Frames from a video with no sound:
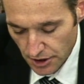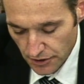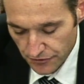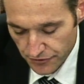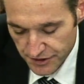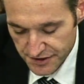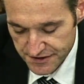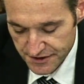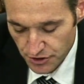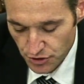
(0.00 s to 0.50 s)

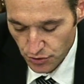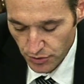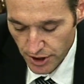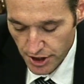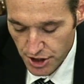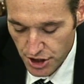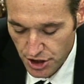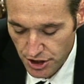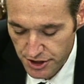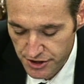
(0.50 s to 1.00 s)
This
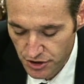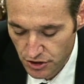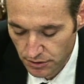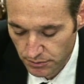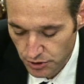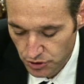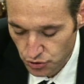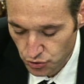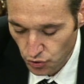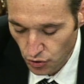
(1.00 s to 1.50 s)
situation is
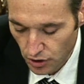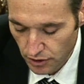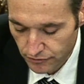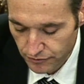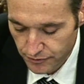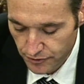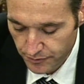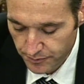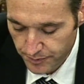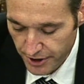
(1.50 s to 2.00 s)
common to all
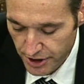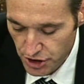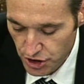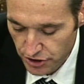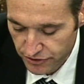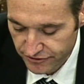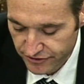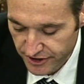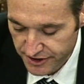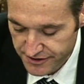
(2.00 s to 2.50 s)
the
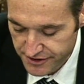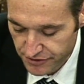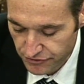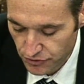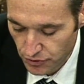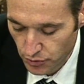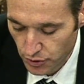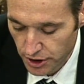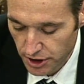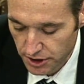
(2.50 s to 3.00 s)
pension funds in the
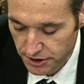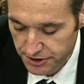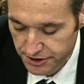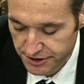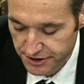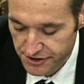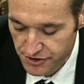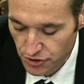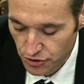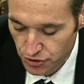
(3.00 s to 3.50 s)
world. It
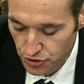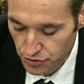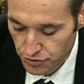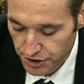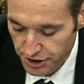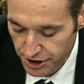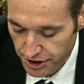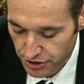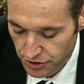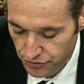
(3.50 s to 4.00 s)
is not
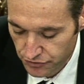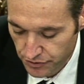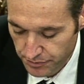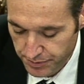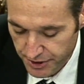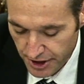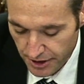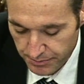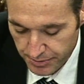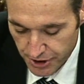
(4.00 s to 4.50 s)
unique to the
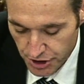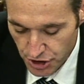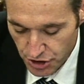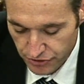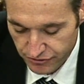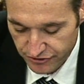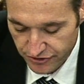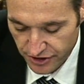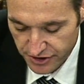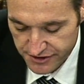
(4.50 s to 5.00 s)
PA pension
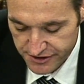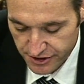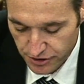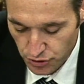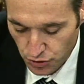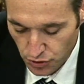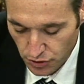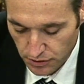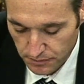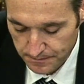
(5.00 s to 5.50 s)
funds at
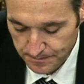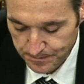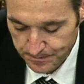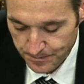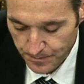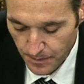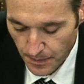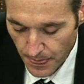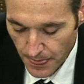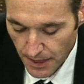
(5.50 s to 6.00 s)
all.
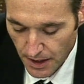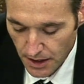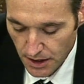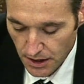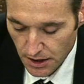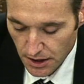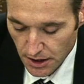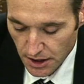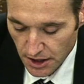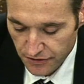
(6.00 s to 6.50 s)

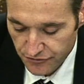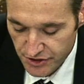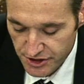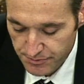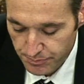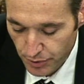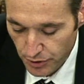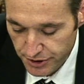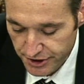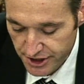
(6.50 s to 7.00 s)
And this
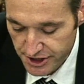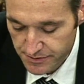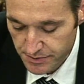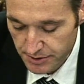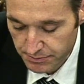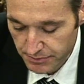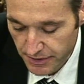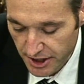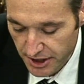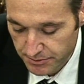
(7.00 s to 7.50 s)
point has
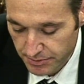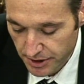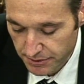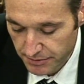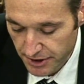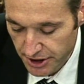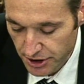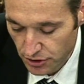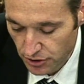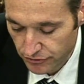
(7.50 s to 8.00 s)
been made by
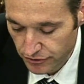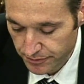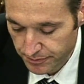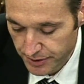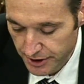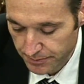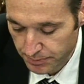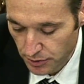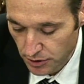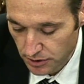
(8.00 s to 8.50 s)
many other
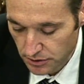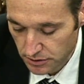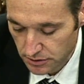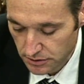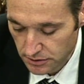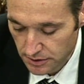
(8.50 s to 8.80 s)
people.